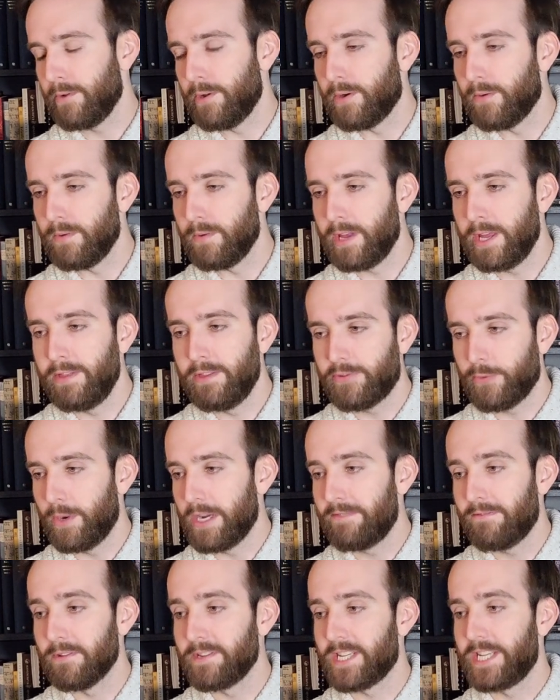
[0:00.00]
You know, in the
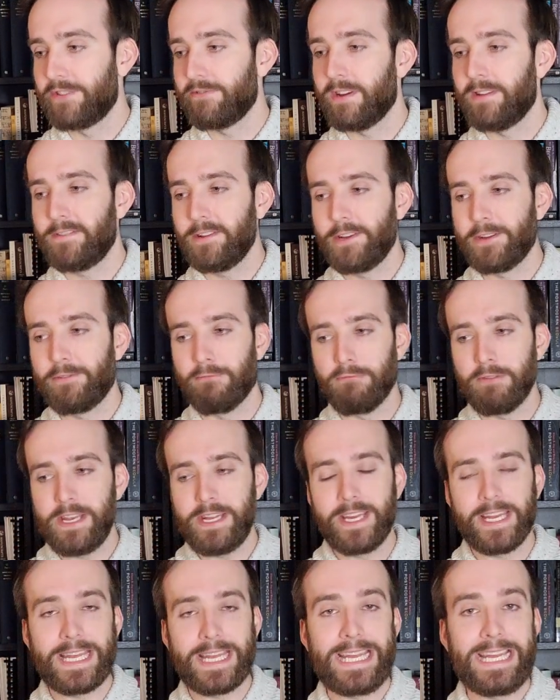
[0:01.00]
twenty-first century, I feel like
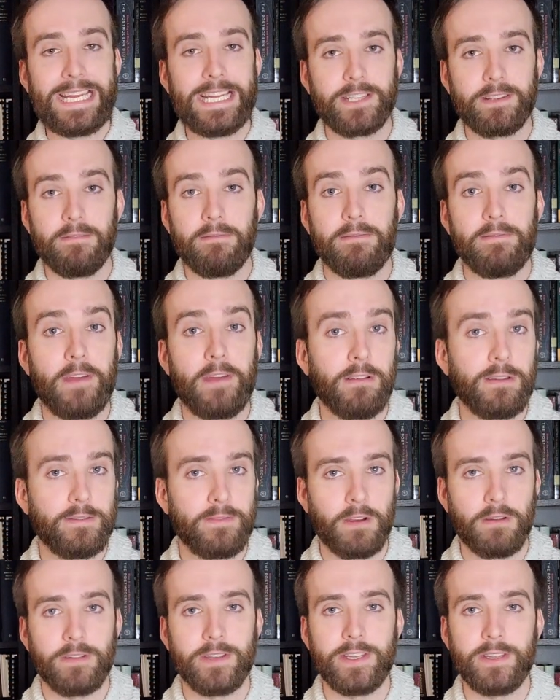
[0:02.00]
reading is
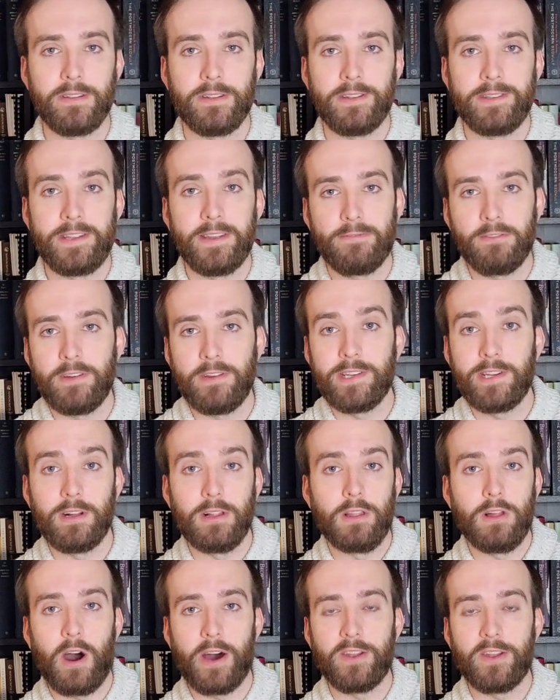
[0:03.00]
very, very different
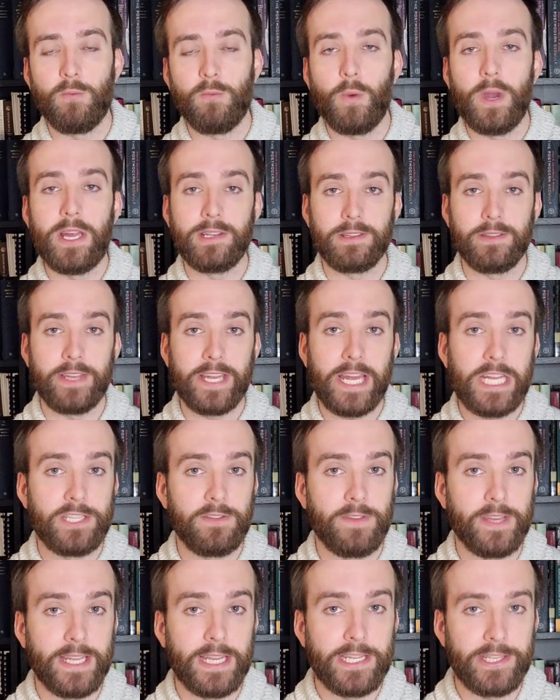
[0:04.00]
in a lot of ways. In the
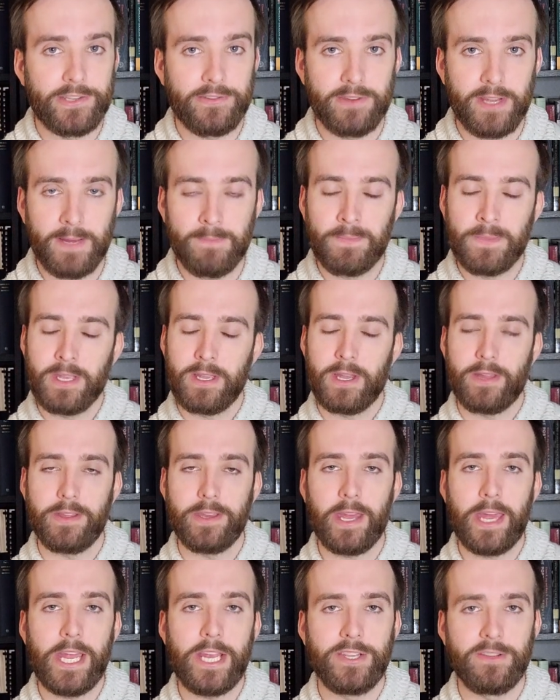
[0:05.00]
age of the internet, in
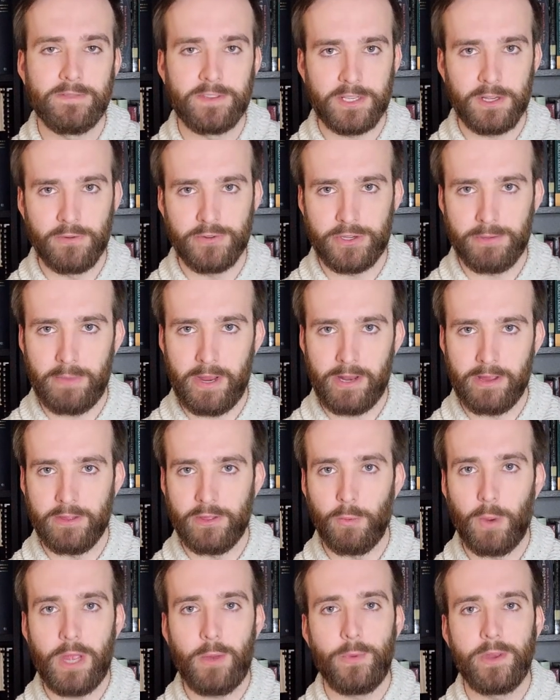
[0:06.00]
the age of social media,
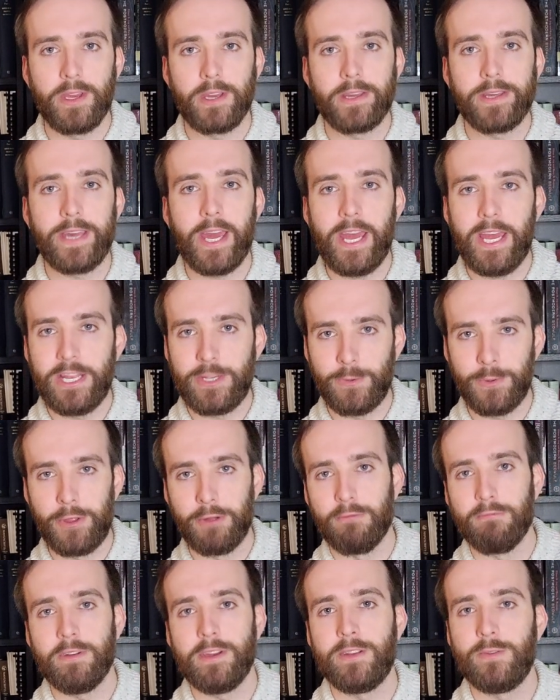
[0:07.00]
the way we engage with
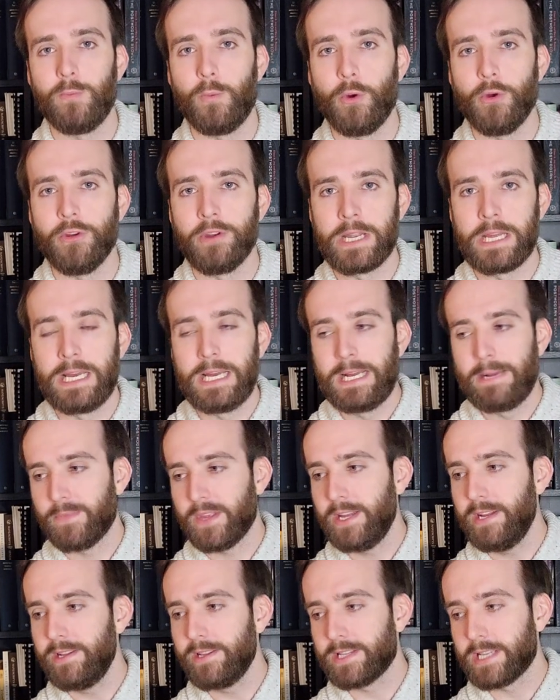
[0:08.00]
the written word
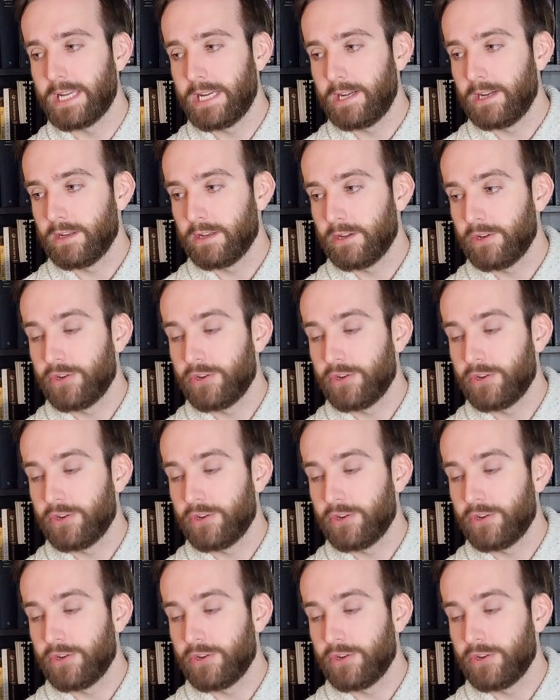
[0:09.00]
is